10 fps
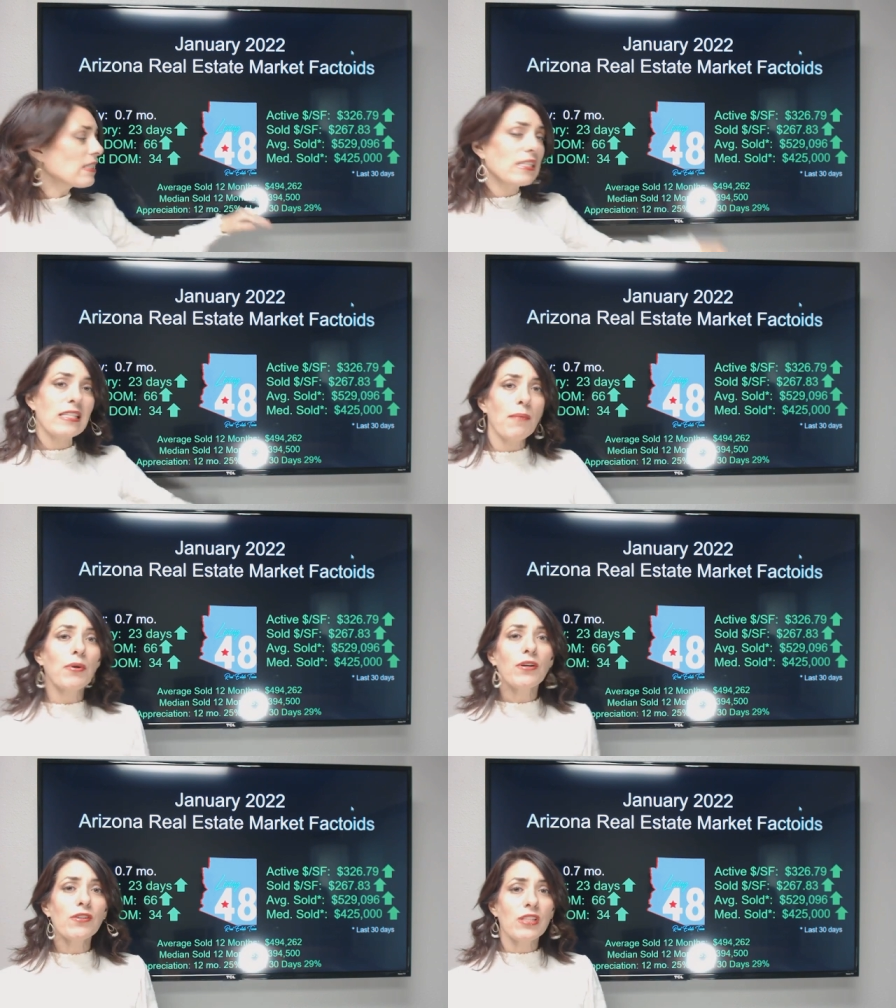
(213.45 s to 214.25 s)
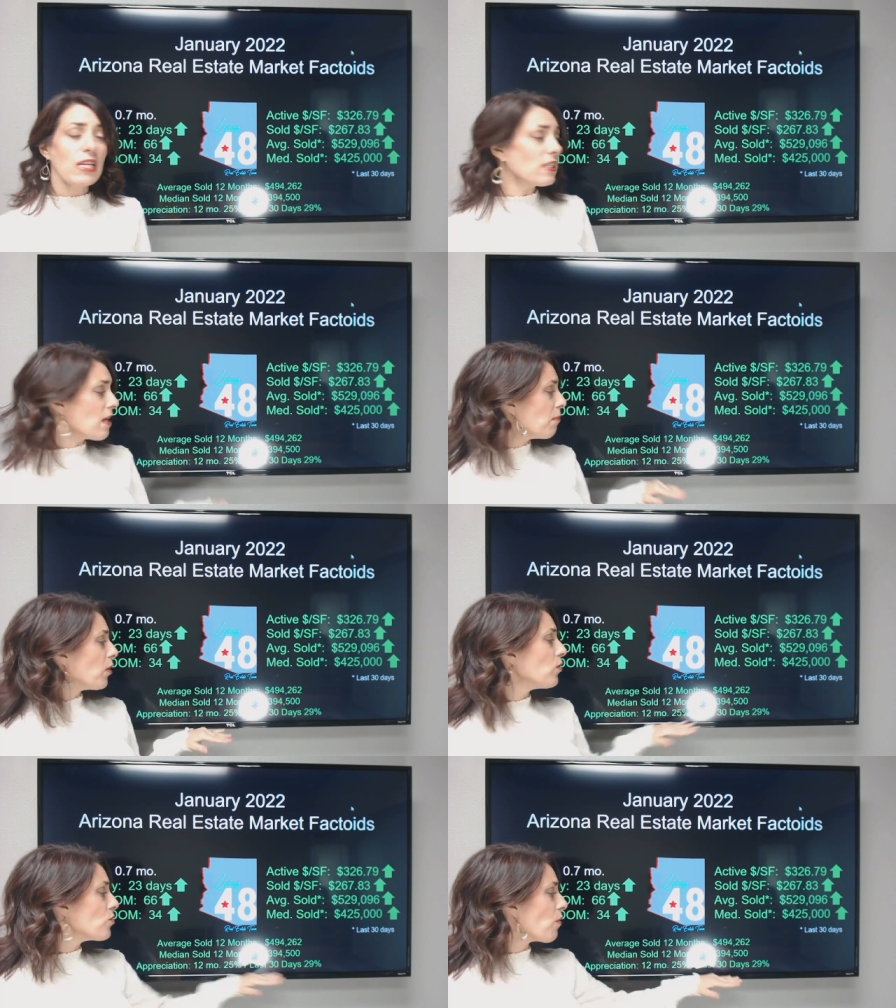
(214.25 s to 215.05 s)
Guys, these
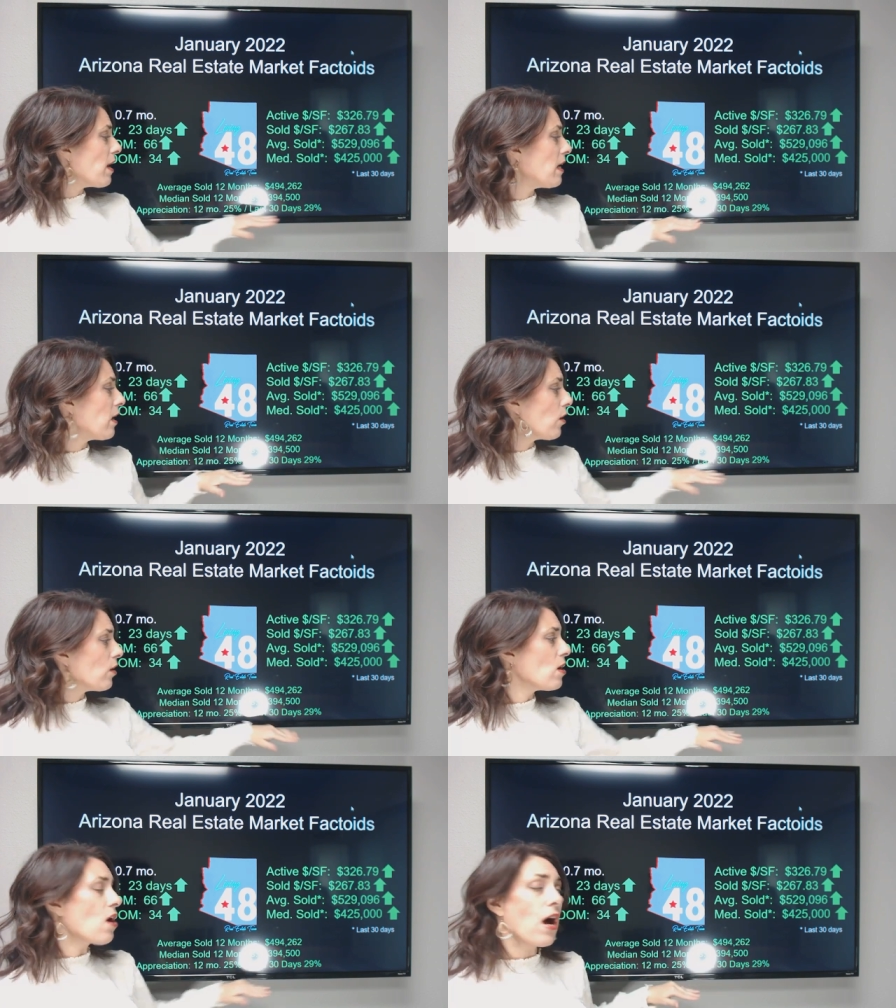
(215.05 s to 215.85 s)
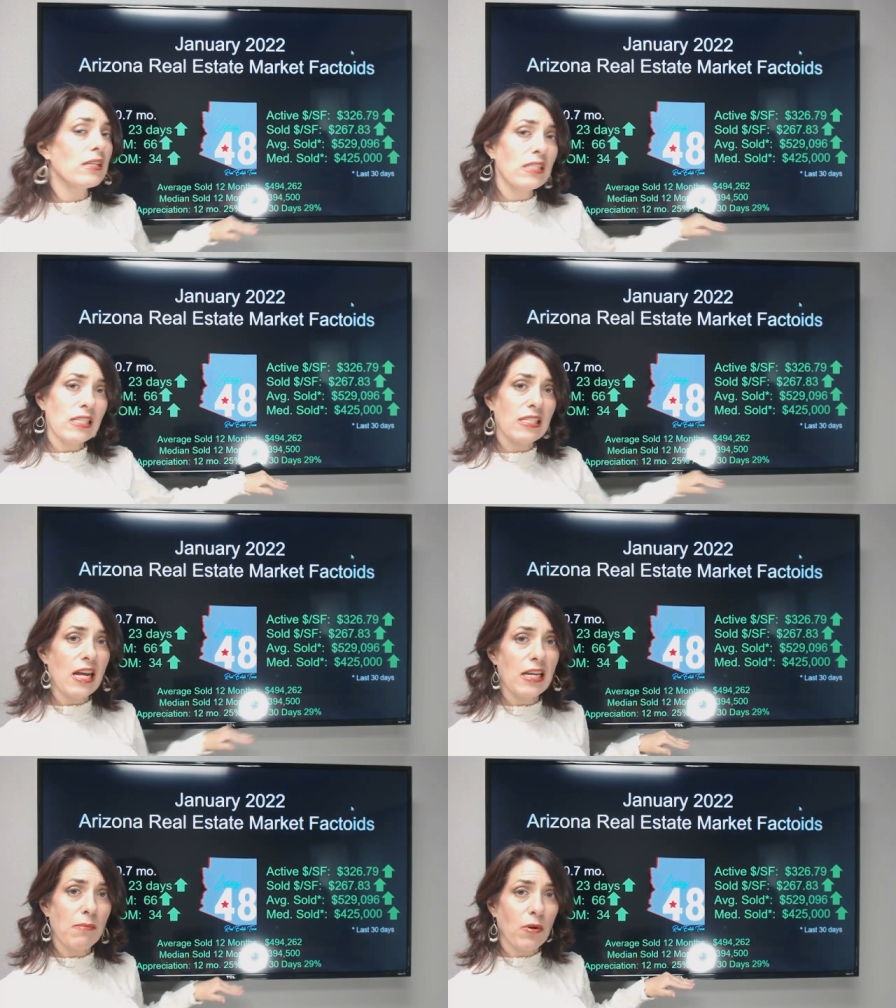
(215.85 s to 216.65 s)
numbers right here, not
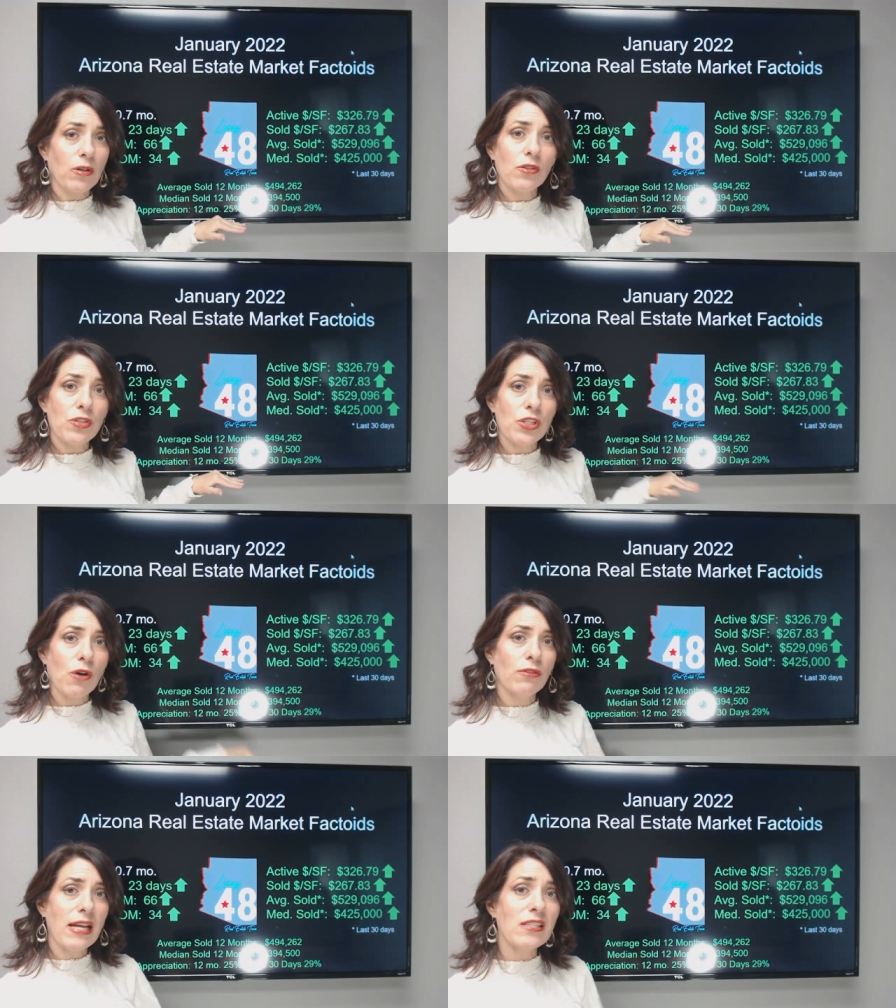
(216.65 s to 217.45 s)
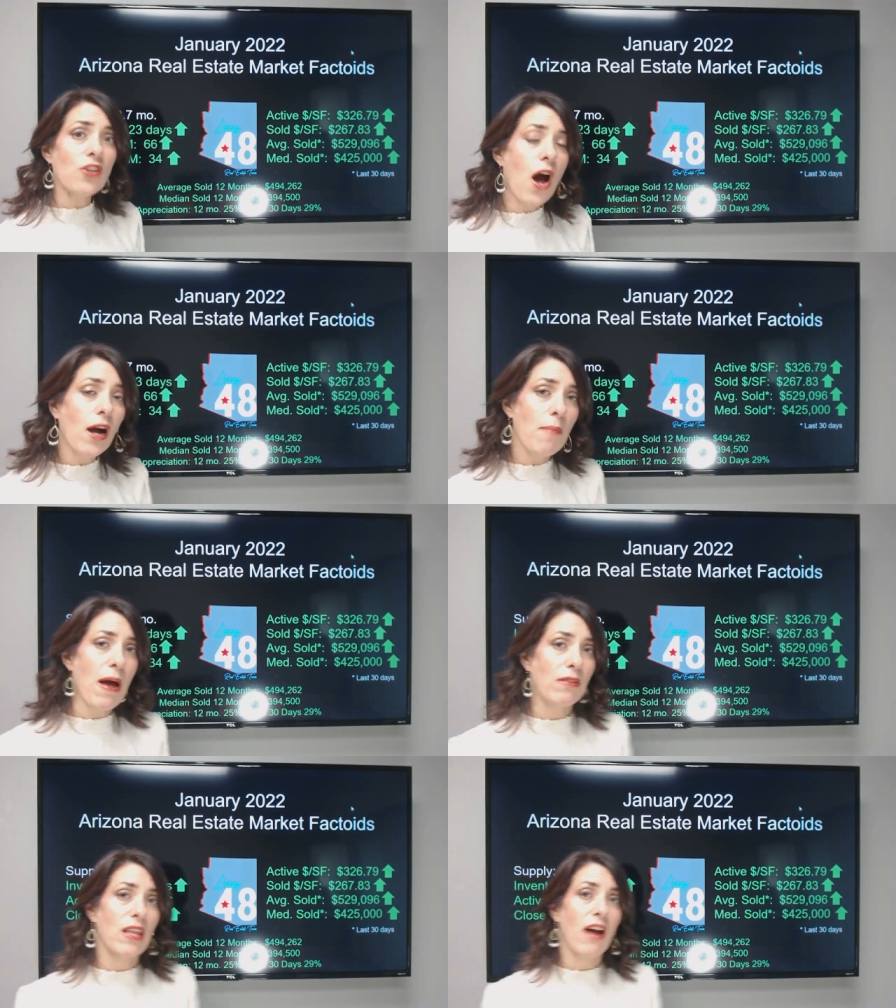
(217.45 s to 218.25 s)
sustainable. So let's
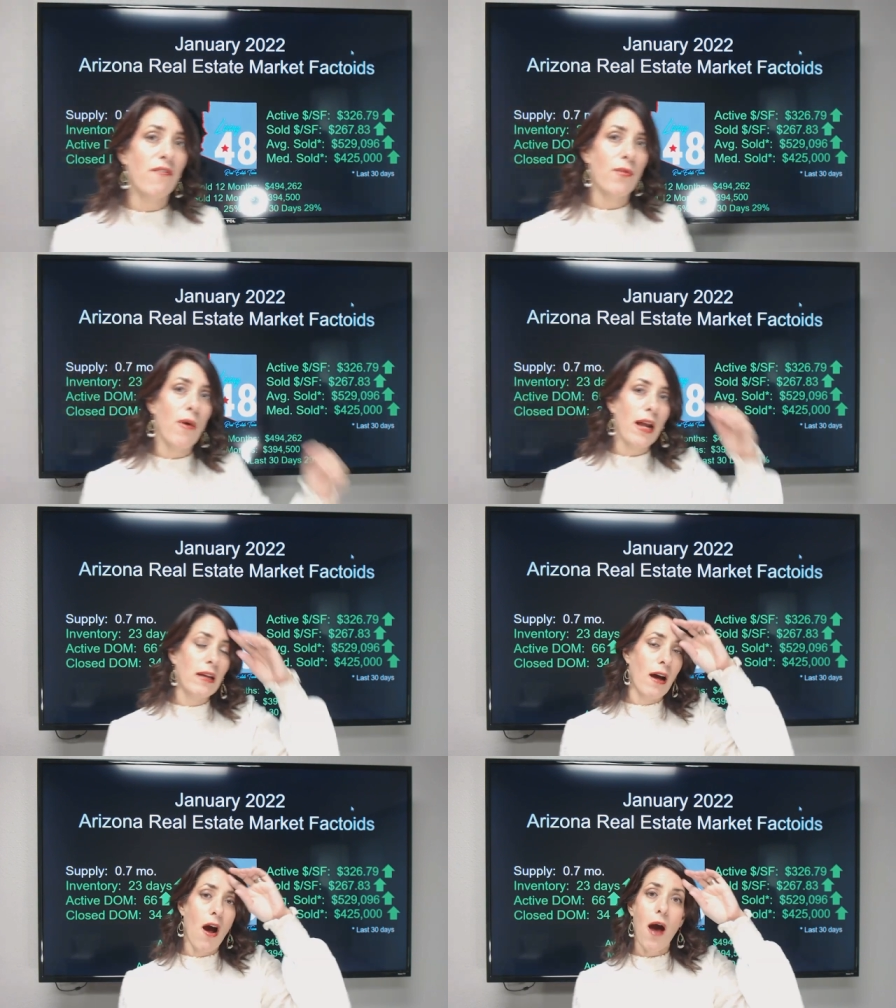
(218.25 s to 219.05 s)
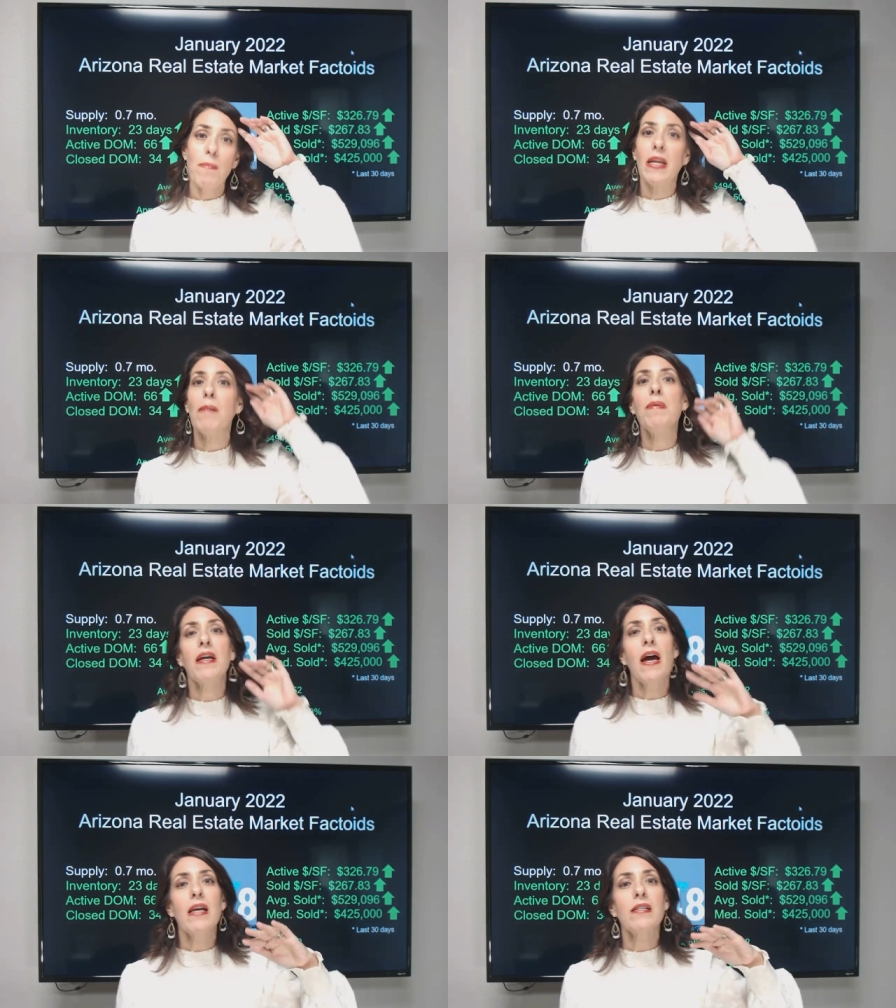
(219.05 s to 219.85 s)
talk about that for a hot
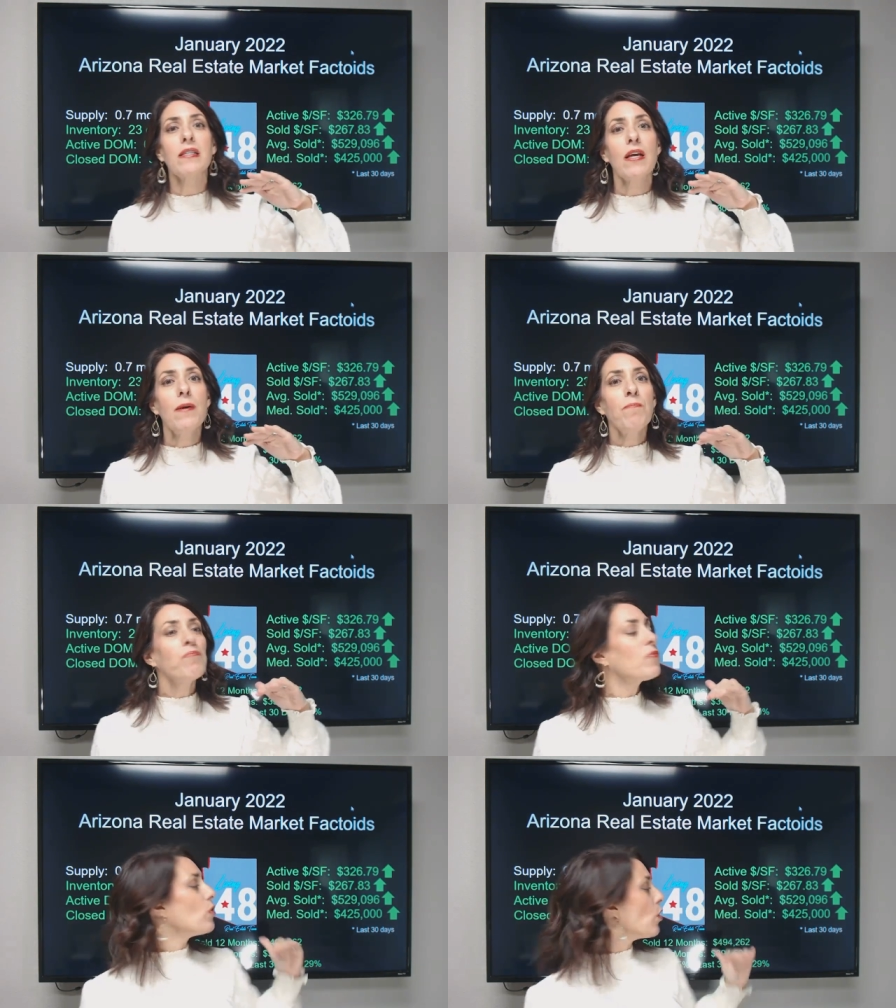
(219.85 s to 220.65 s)
minute, because